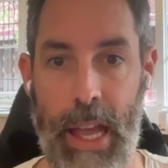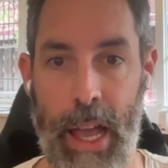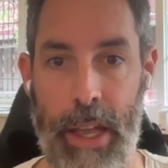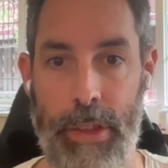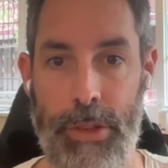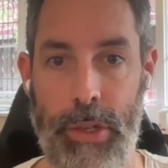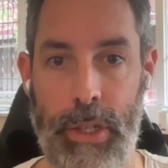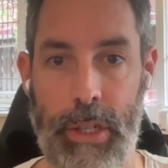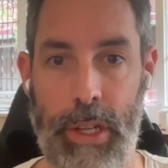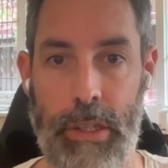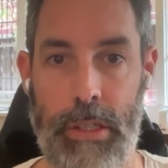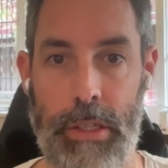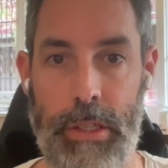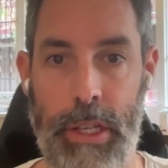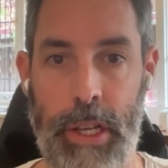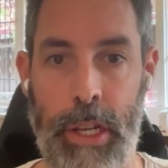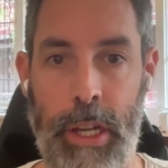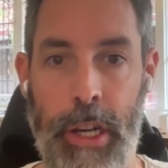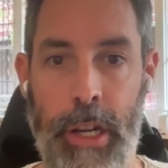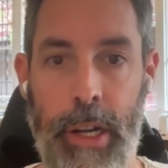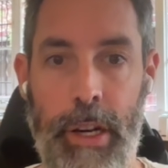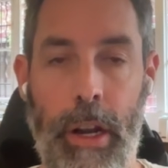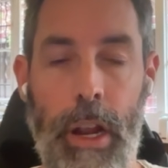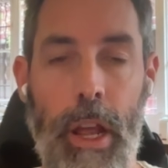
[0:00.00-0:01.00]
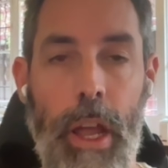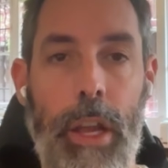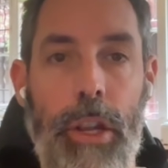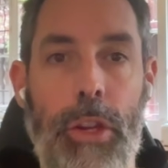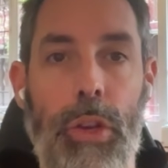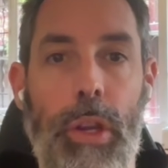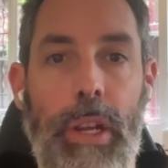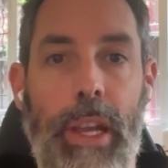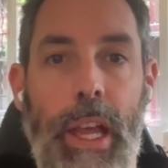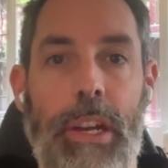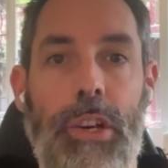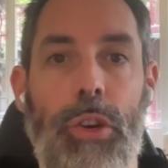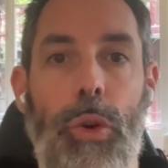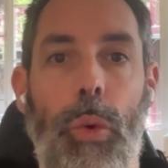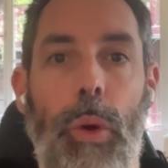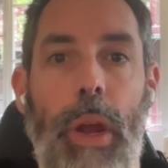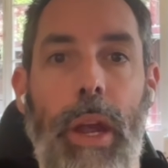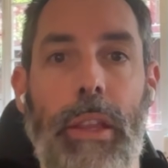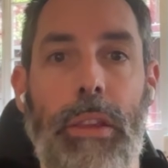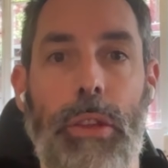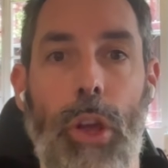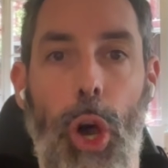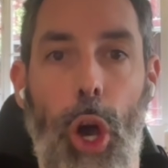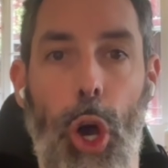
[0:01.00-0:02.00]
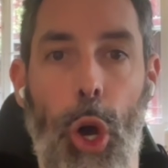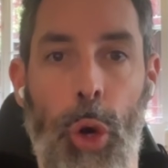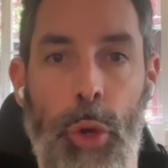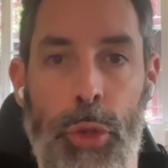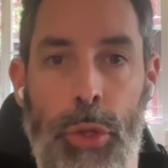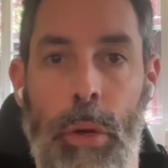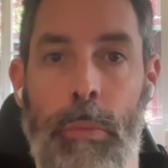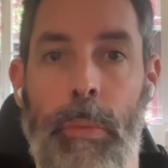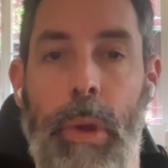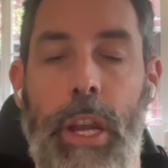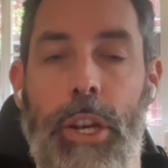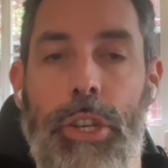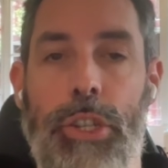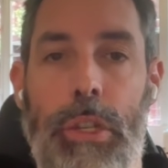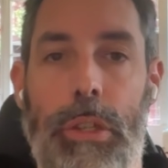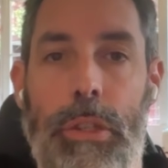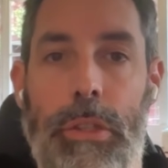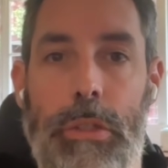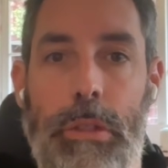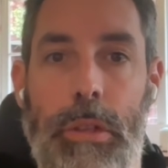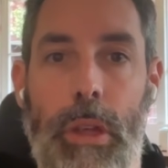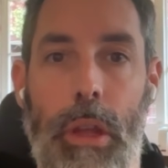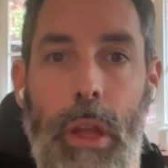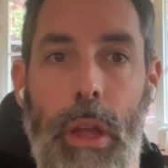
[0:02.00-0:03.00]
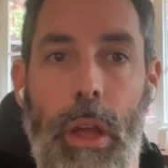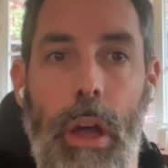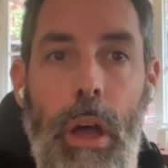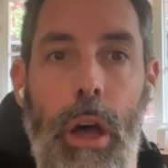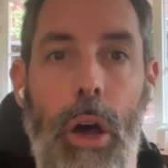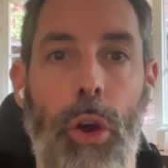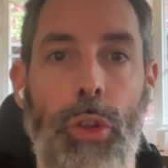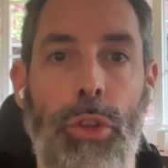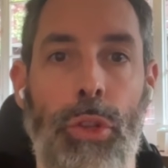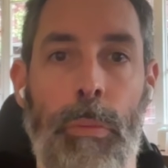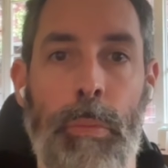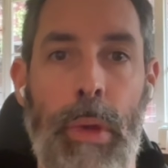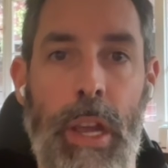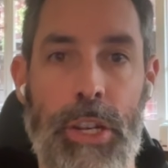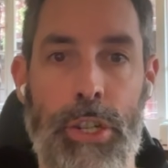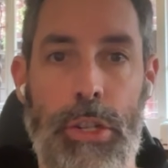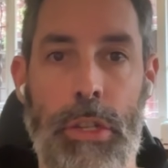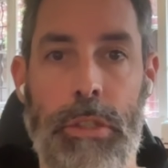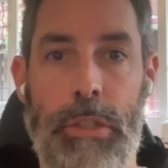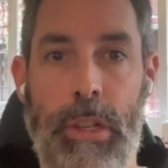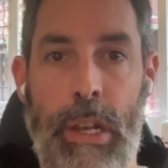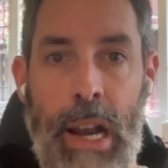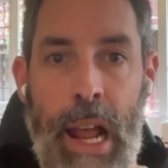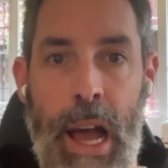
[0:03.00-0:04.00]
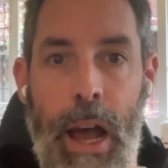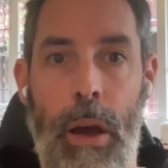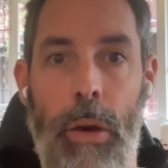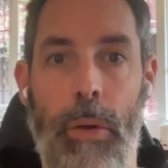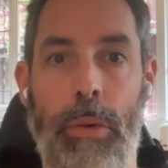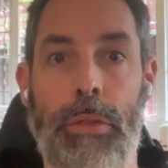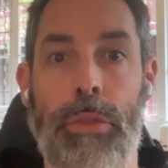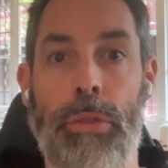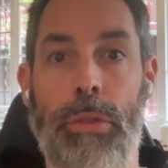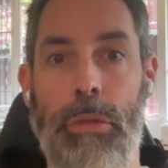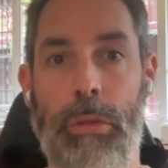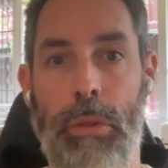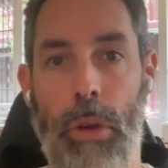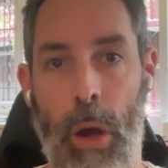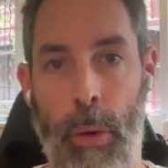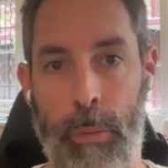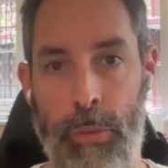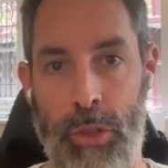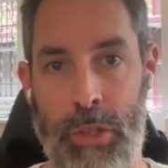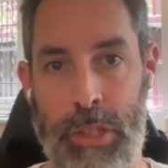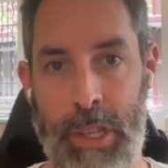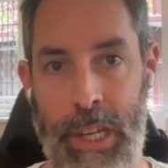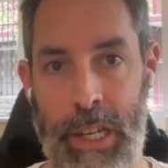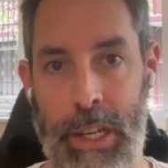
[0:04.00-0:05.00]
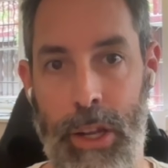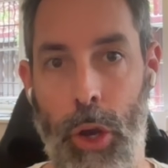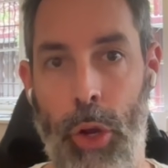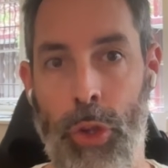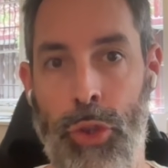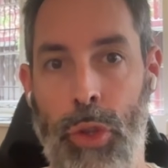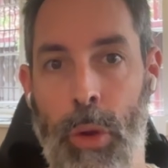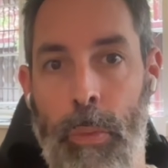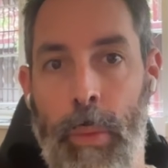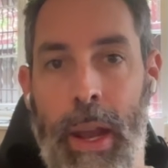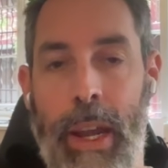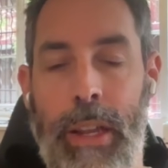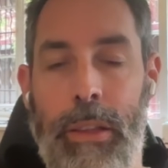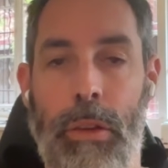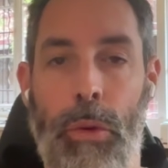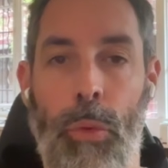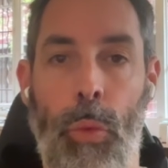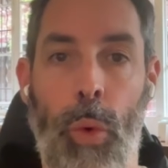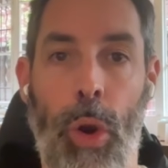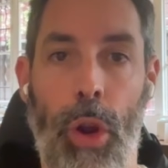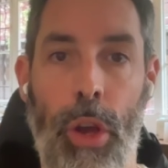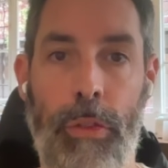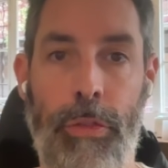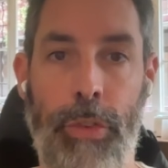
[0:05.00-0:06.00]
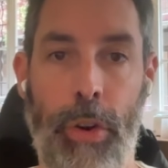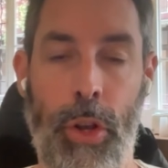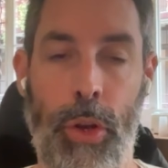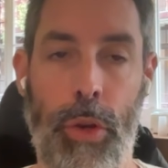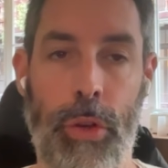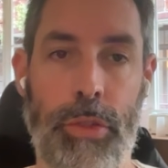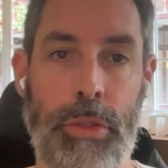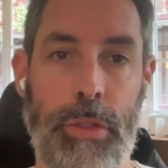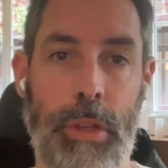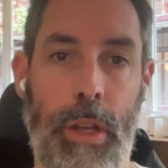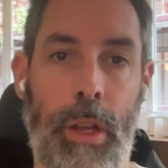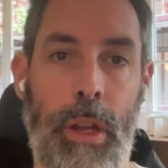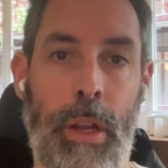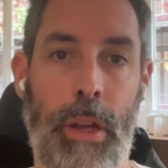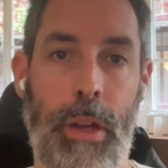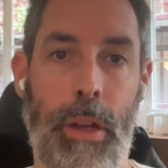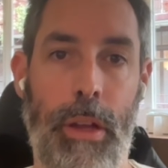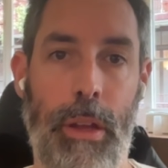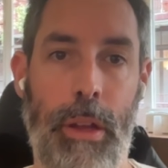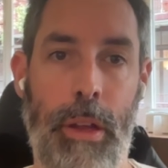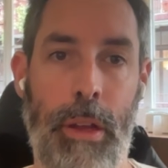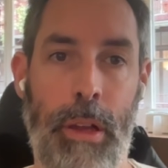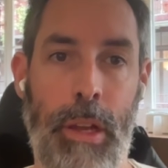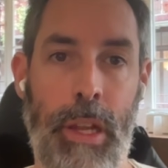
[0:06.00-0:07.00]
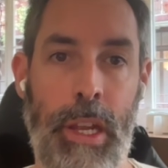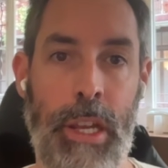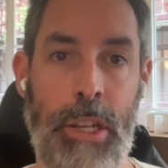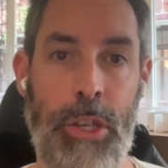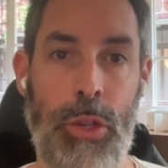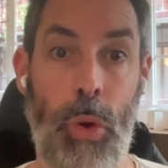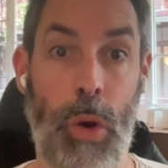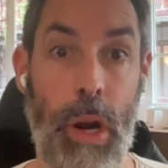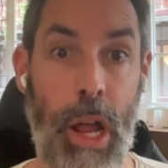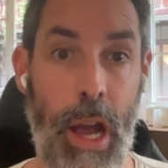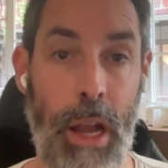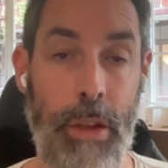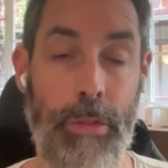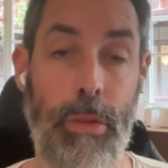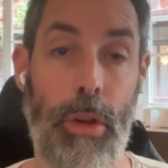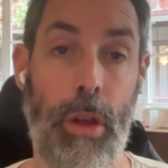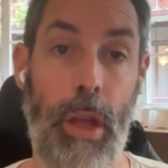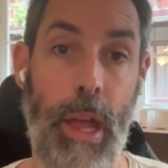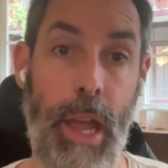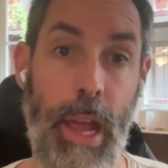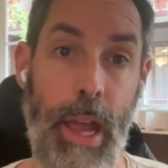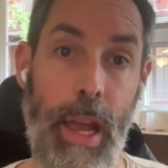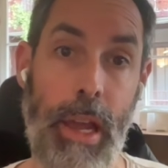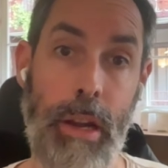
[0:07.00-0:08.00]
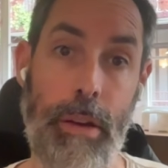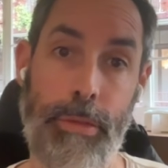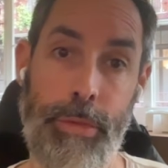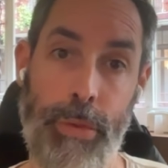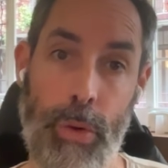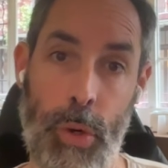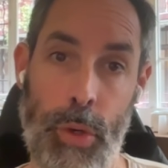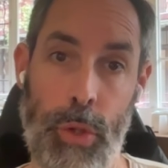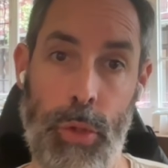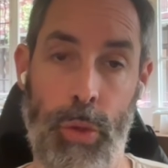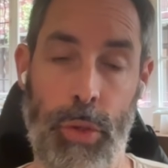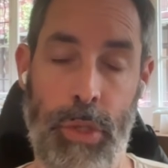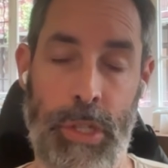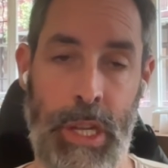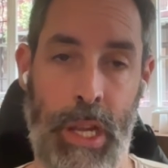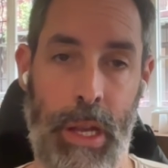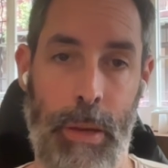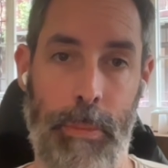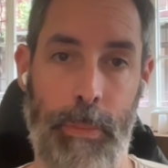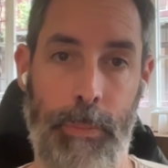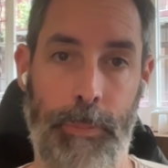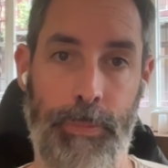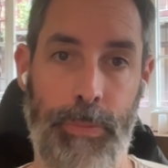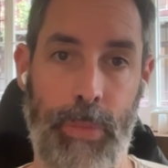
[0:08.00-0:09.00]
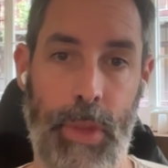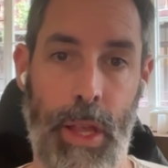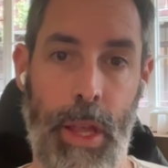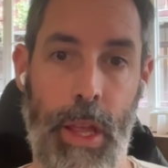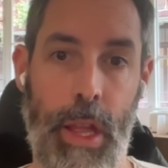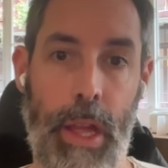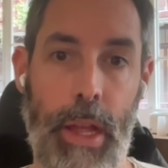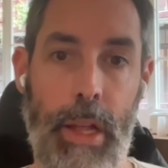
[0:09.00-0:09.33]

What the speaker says: is, as you can see here, you can create automations. Automations allow to obviously automate workflows in your life and for your team.